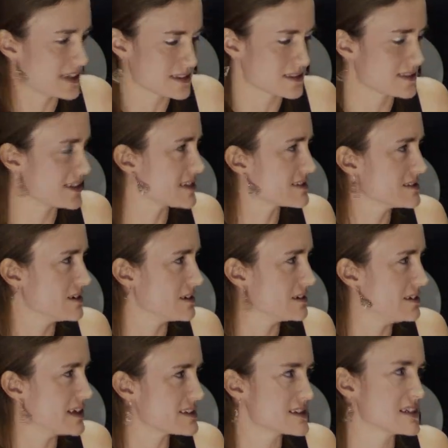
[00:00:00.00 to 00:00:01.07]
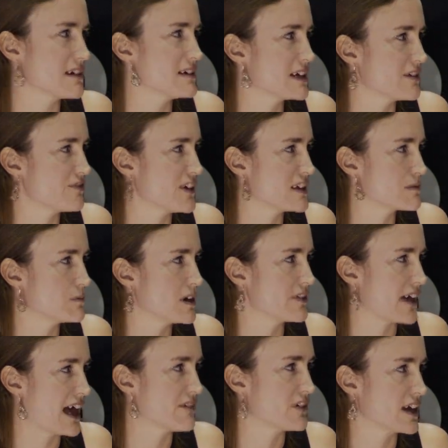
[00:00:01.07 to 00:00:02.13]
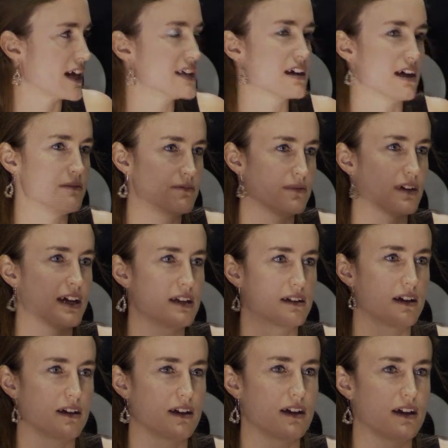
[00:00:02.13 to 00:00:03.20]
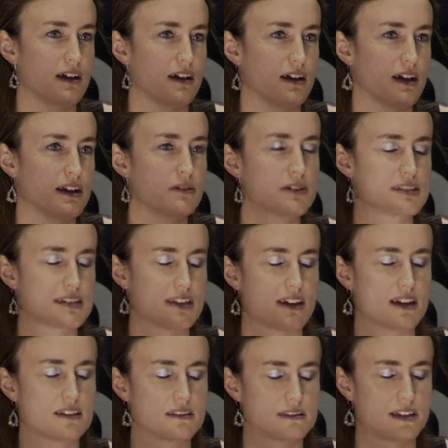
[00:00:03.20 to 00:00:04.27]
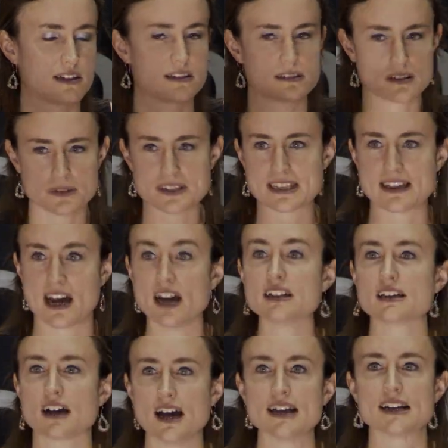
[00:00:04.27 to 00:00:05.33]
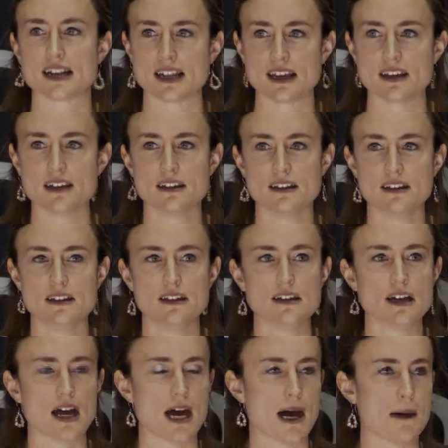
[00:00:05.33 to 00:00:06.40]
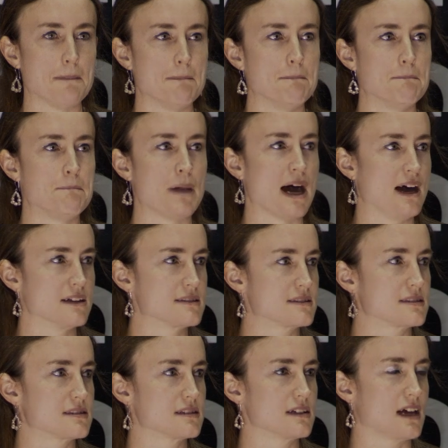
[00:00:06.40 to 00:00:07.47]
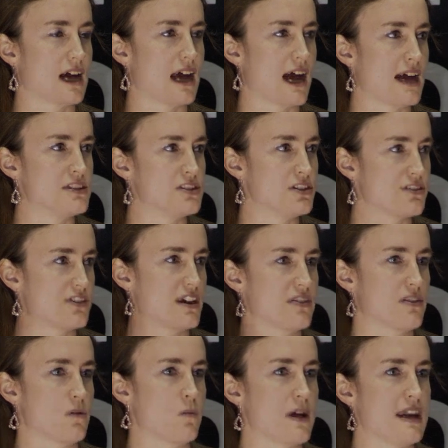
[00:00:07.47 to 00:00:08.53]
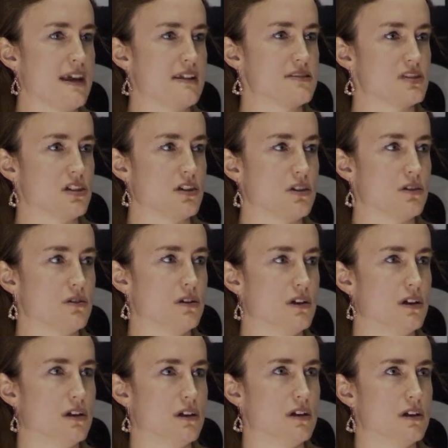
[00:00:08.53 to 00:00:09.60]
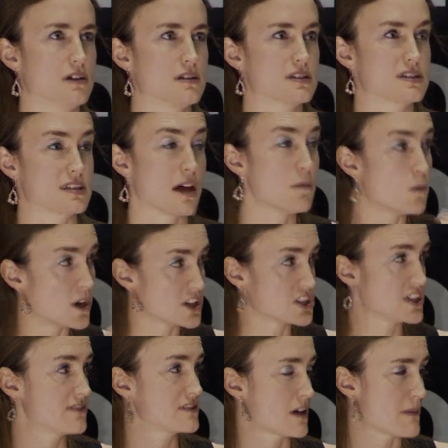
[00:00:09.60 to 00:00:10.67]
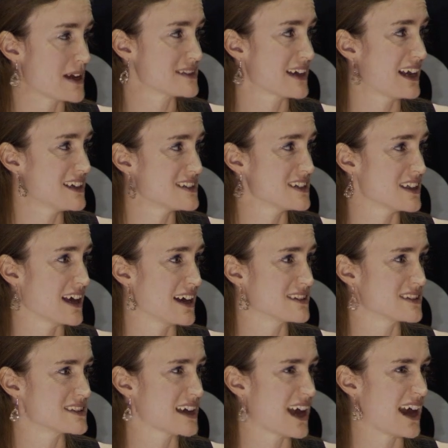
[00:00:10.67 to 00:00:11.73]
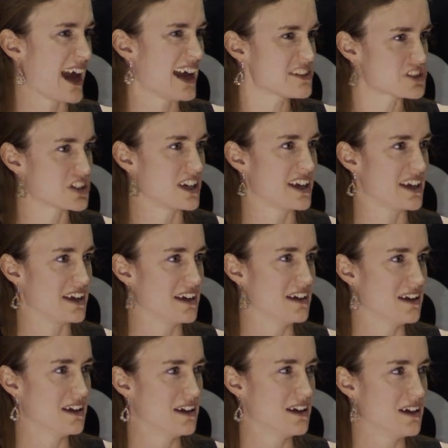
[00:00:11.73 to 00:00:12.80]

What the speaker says: that's not necessarily a faith worth having. I don't want to say that. I don't want to say that unkindly, but I do think that we need to somewhat shift our mentality there to say, actually,